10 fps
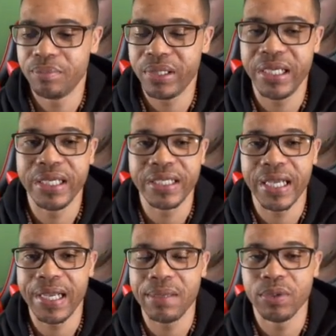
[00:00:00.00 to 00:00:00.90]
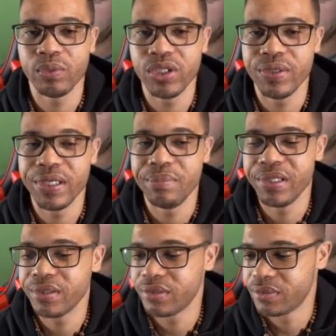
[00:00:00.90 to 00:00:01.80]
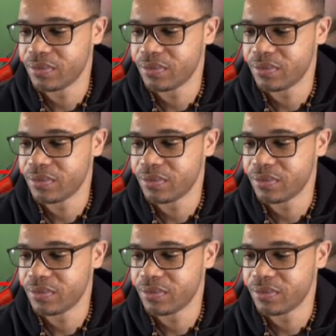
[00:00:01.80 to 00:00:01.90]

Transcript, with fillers: playing the game and when you're in the building.